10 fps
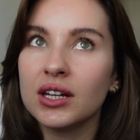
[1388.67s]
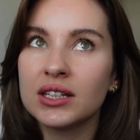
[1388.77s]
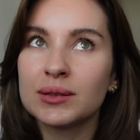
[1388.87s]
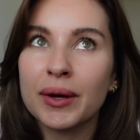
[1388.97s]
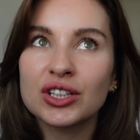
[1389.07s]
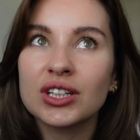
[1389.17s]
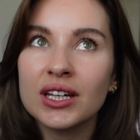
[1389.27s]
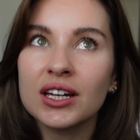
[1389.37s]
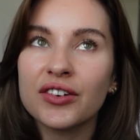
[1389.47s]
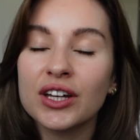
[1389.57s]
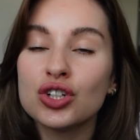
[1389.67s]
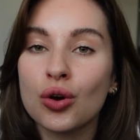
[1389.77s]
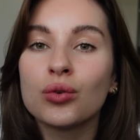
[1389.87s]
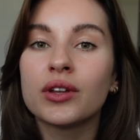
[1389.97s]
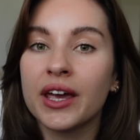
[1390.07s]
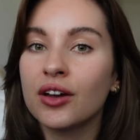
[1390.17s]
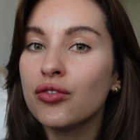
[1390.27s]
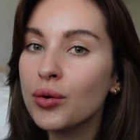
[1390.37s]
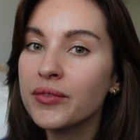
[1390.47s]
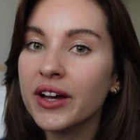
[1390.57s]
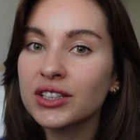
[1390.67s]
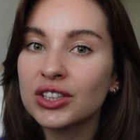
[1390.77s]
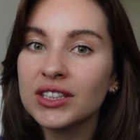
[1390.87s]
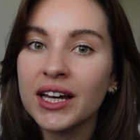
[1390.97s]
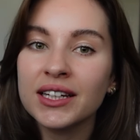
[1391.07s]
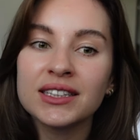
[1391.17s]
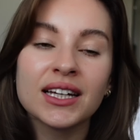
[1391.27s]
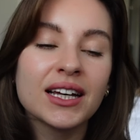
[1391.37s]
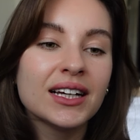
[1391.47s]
especially if I don't like a form of exercise.